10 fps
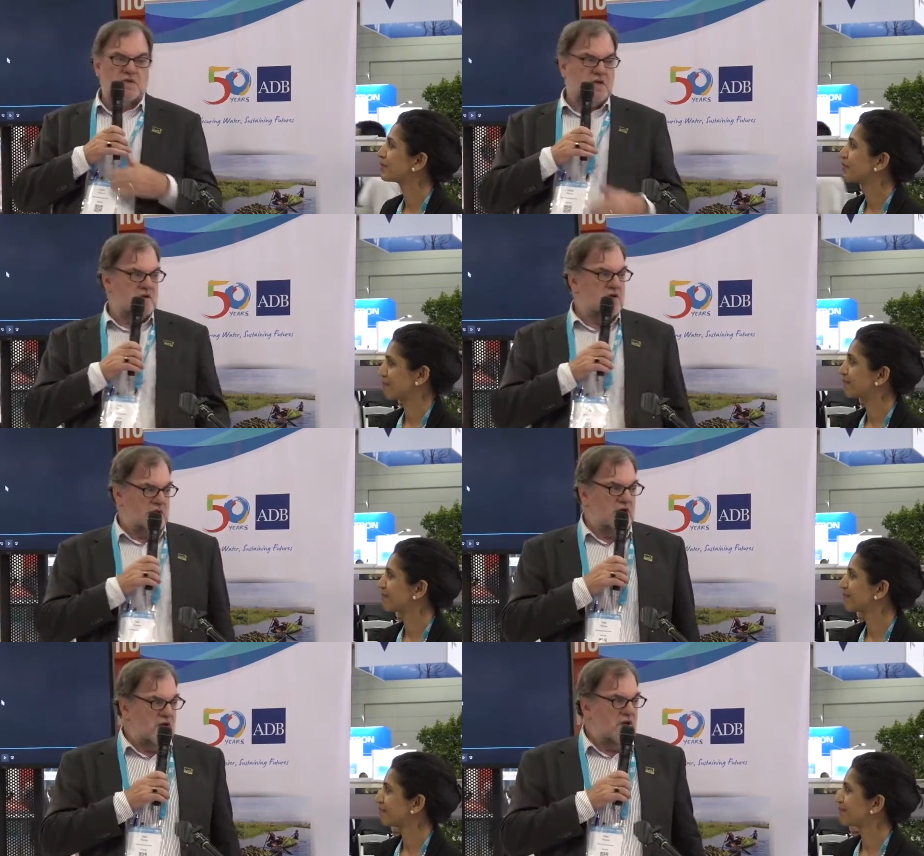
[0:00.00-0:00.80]
Speaker 1: So
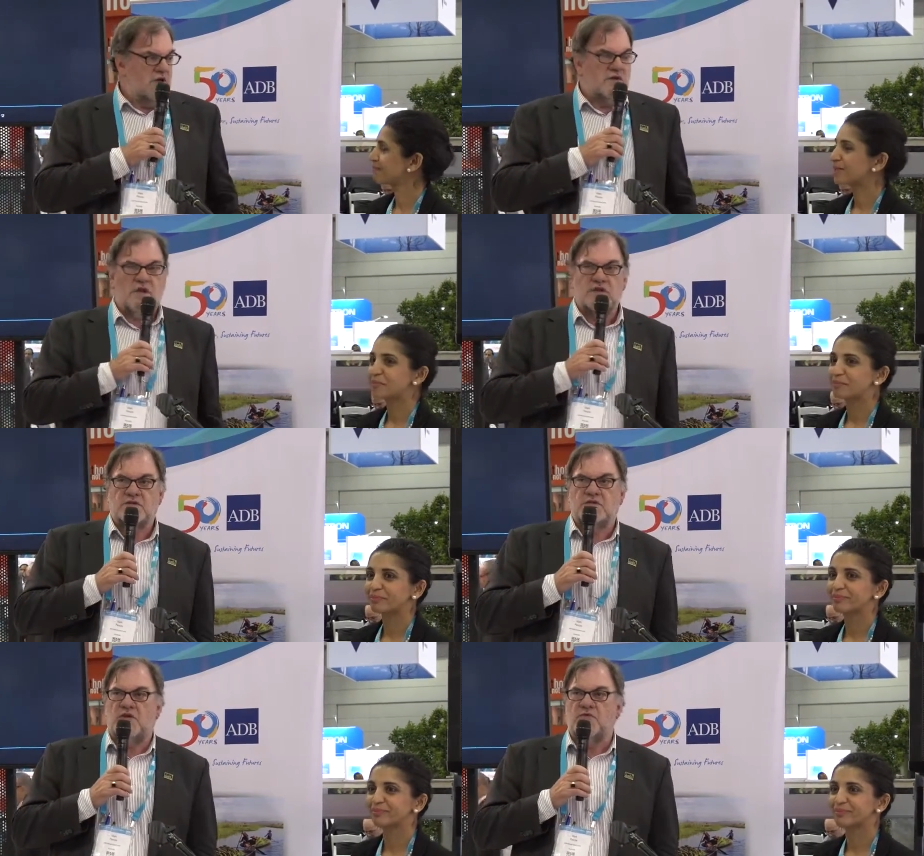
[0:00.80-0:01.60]

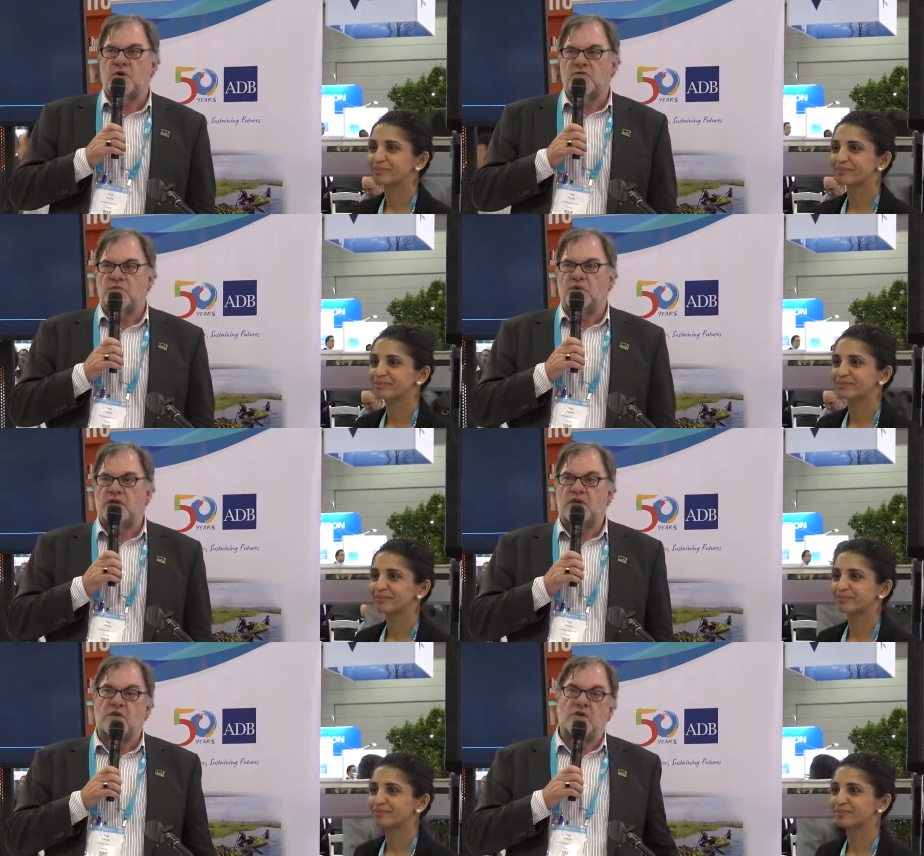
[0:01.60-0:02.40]
thanks everyone for
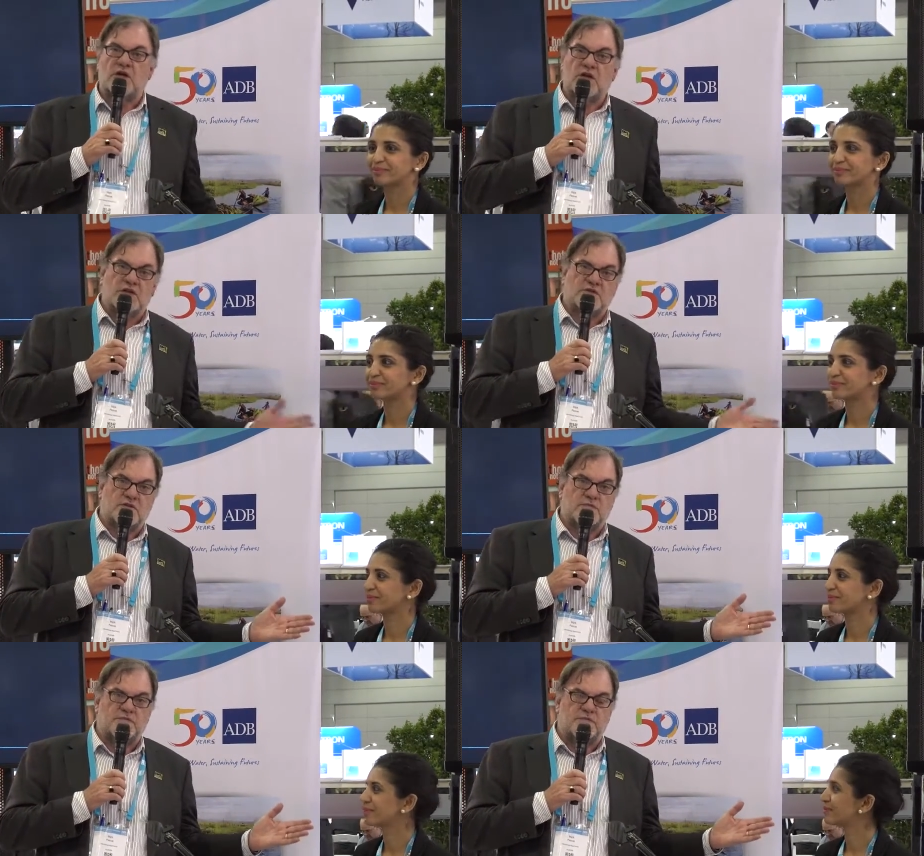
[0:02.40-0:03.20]
being here, and
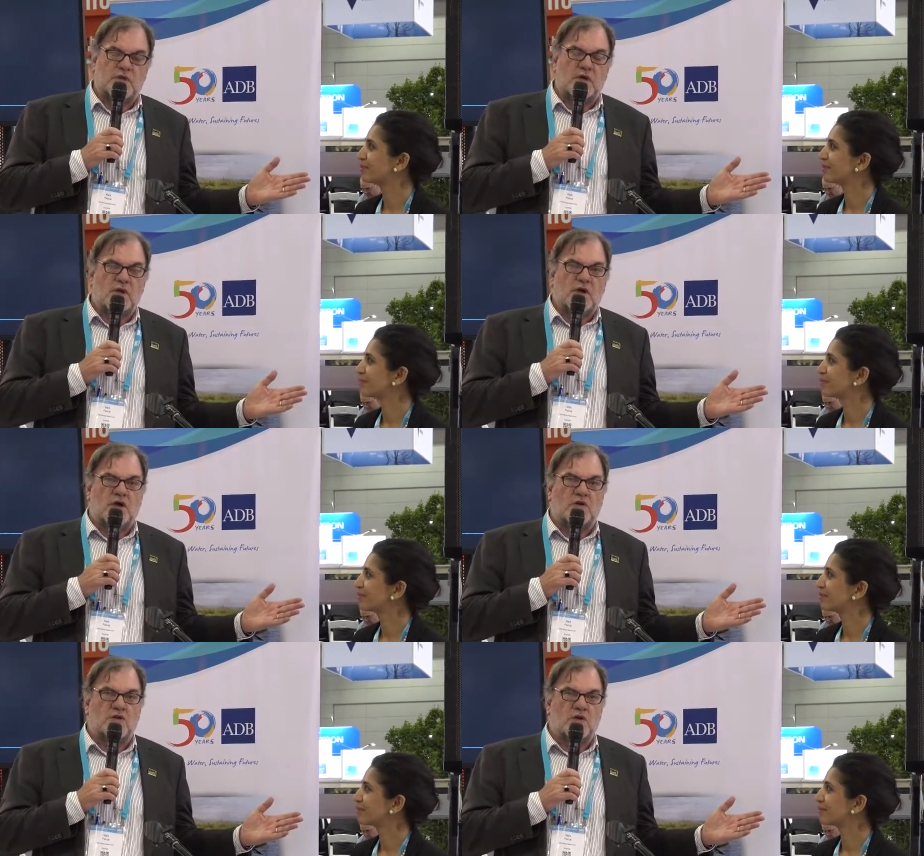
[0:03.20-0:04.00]

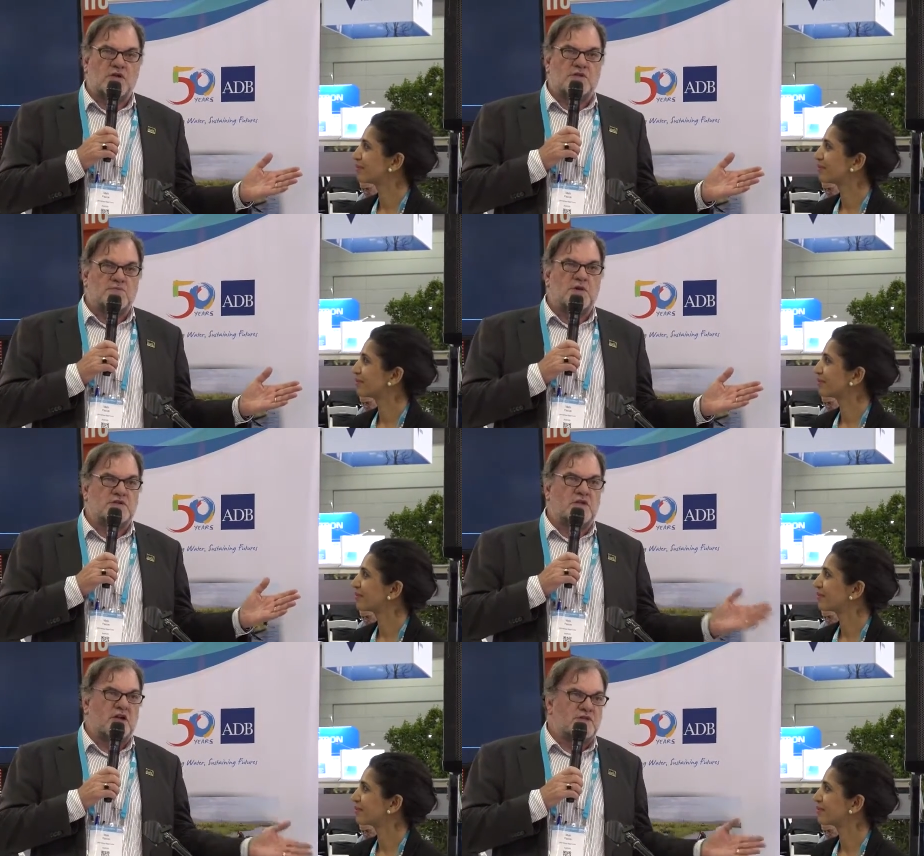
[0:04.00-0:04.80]
I'd
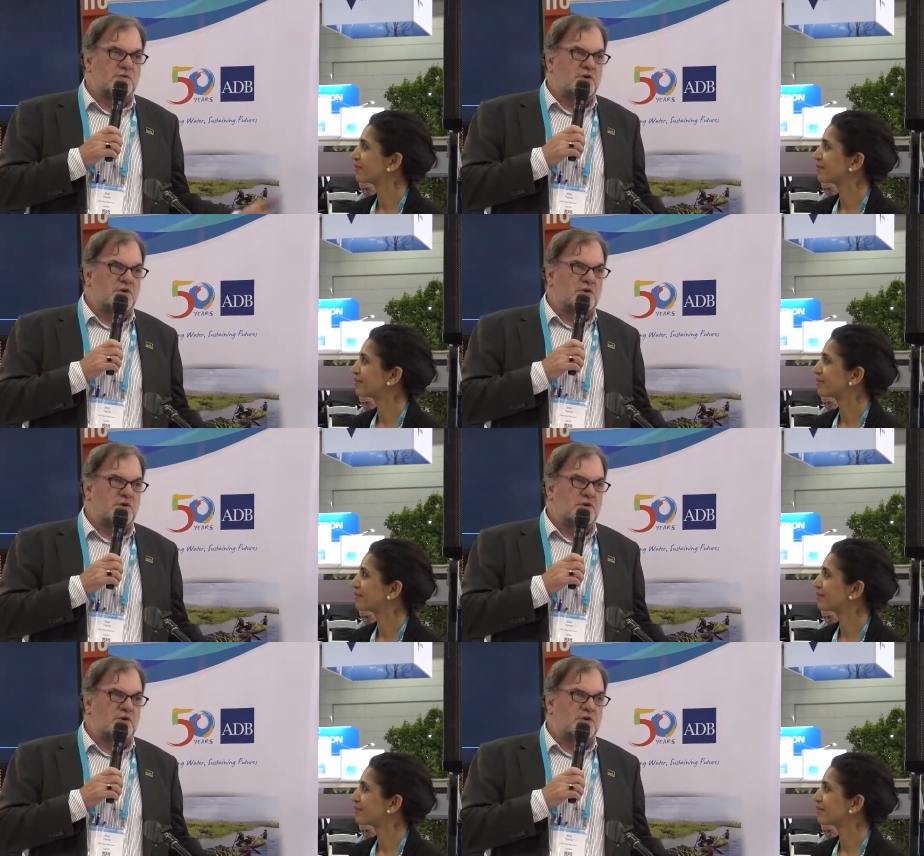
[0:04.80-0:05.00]
especially like to